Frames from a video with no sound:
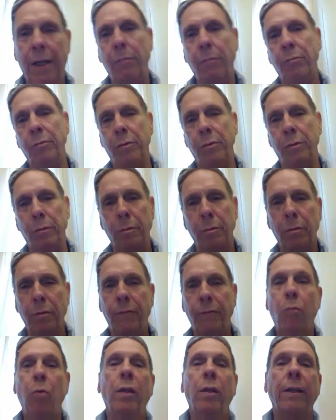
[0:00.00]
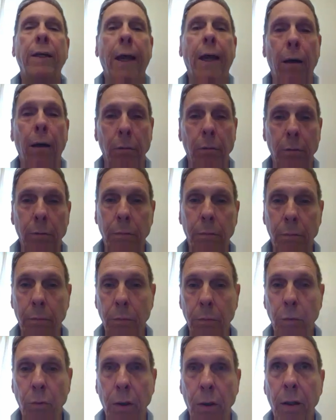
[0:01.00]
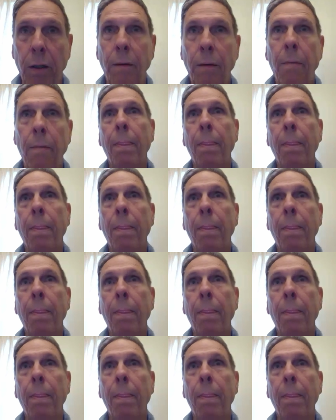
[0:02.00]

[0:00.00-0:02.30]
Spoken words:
that was our falling out. Okay,